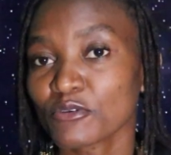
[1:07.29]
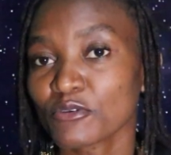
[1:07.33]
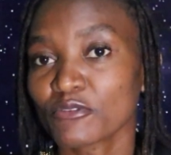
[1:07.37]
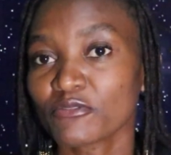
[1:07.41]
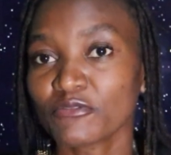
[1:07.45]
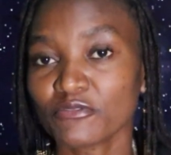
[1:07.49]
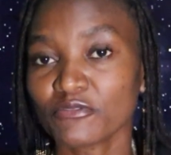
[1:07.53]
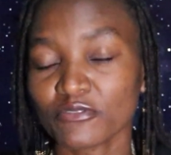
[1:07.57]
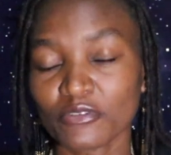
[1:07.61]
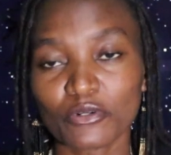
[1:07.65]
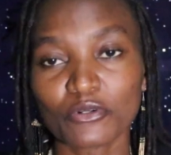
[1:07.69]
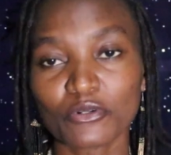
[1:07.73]
of
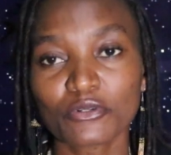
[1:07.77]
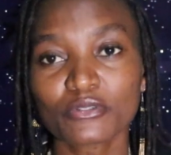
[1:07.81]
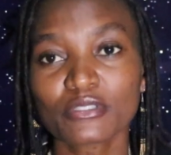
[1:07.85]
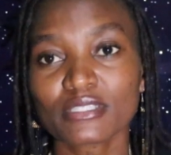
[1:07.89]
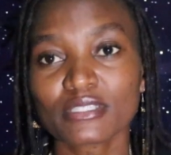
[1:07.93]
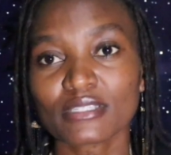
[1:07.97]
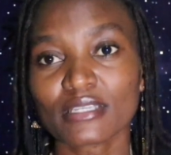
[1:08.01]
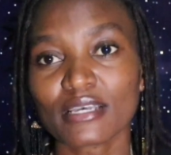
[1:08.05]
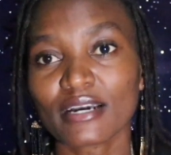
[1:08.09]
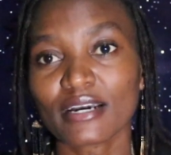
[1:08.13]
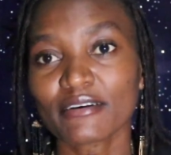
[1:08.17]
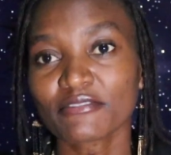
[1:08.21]

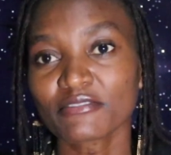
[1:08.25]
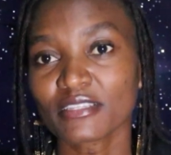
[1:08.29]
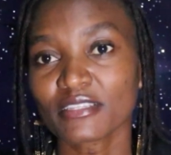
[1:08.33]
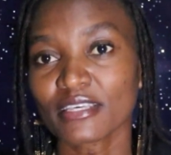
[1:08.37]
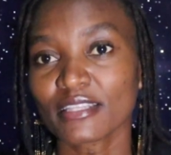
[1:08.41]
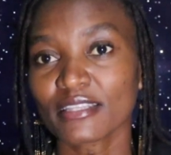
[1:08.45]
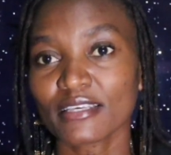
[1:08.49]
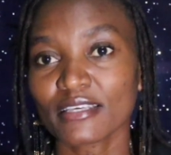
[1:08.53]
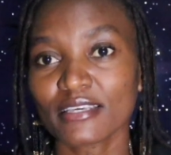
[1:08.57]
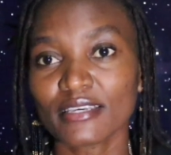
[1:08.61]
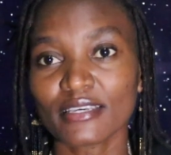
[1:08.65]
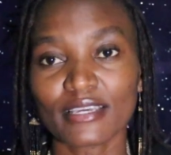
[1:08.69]
votes
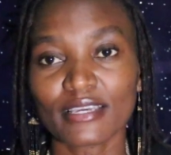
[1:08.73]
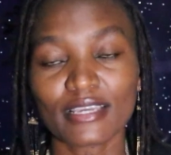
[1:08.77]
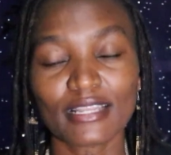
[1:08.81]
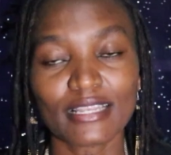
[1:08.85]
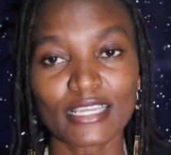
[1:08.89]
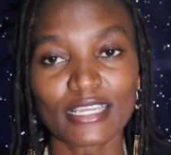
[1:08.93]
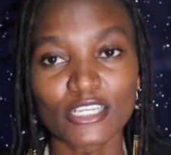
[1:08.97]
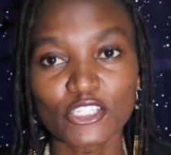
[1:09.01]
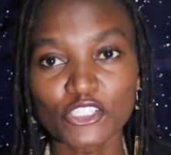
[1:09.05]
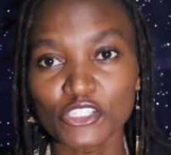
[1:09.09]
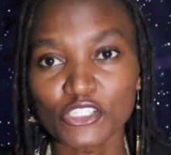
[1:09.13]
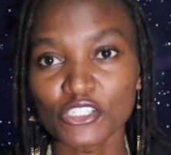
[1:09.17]
after the
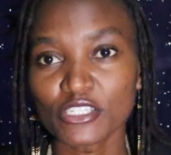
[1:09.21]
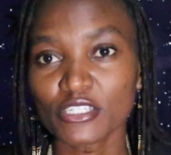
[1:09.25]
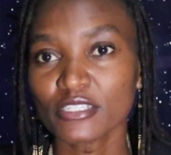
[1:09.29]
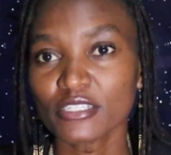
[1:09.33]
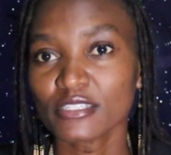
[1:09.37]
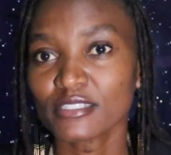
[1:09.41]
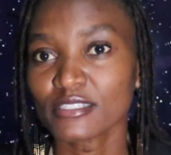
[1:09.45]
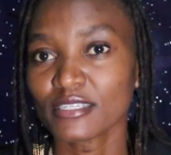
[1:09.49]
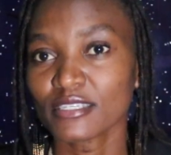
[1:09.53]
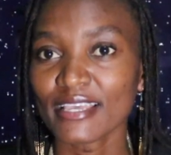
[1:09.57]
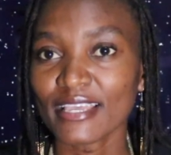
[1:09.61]
elections,